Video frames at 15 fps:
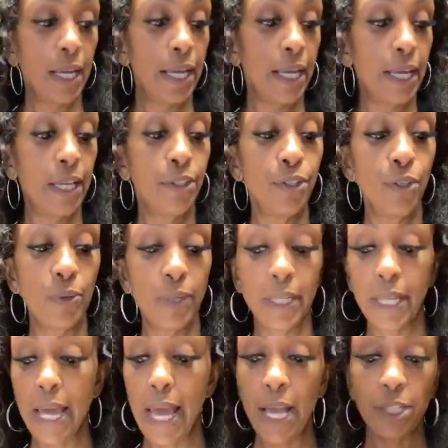And you
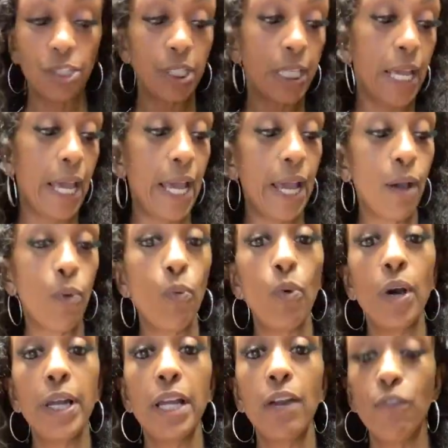can actually add
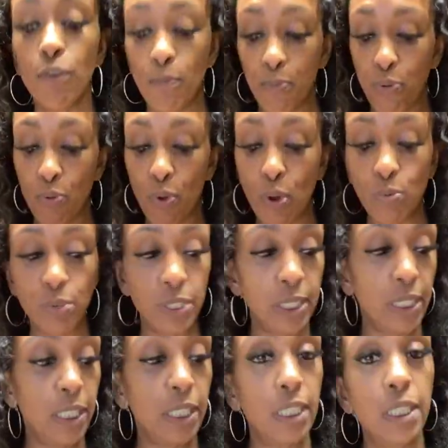whatever
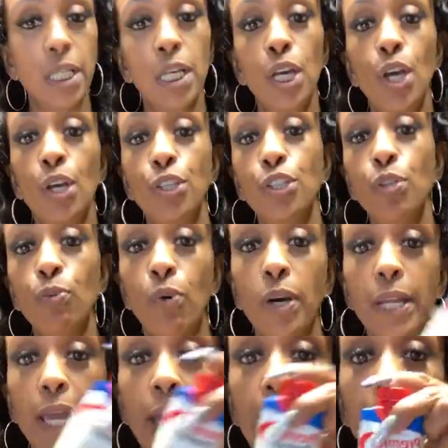protein you
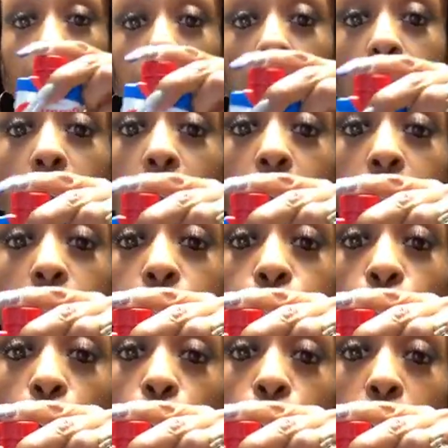want to add to that.
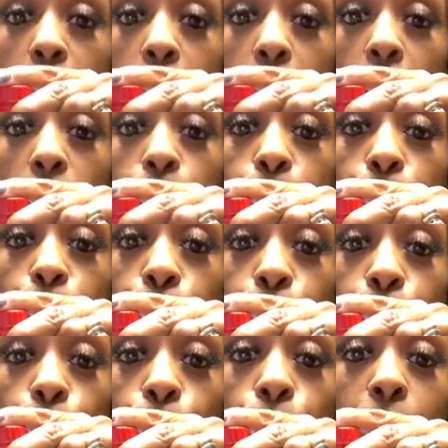Totally up to
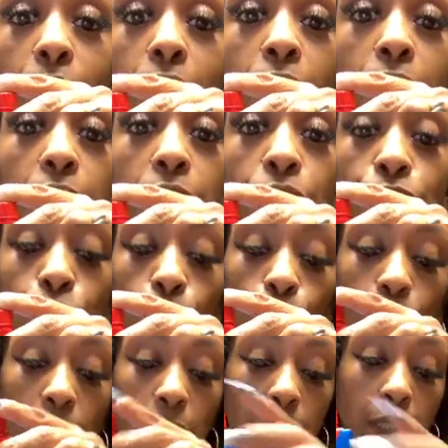you. These are the
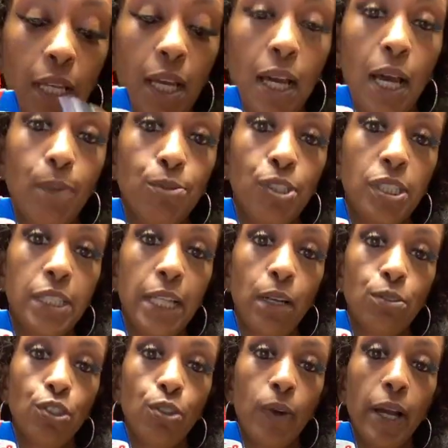ones. I'm just
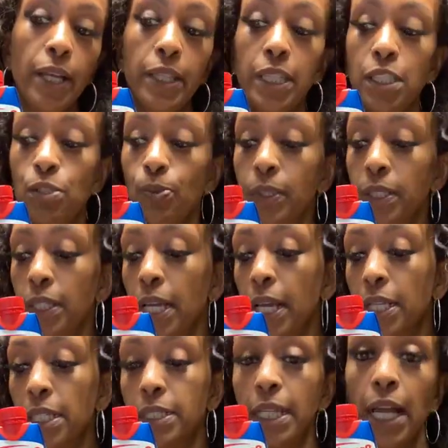now trying this one
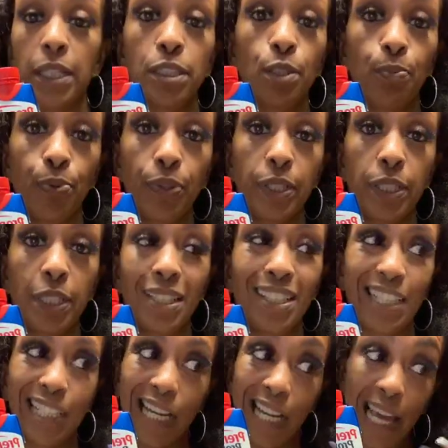and it's actually pretty good.
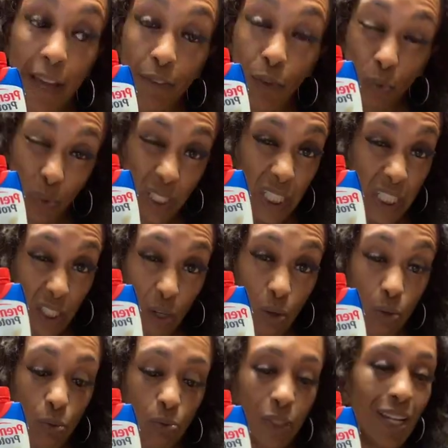I got to have it really
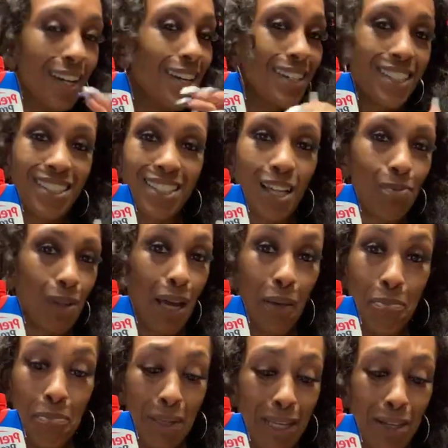cold because I'm
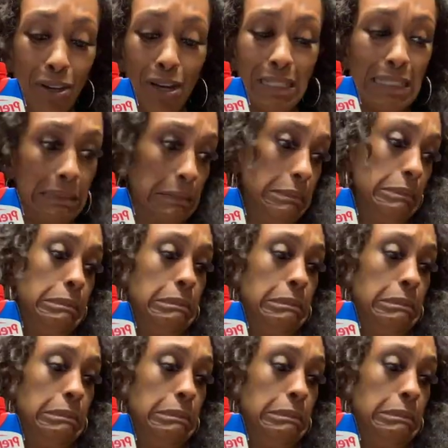not big on it.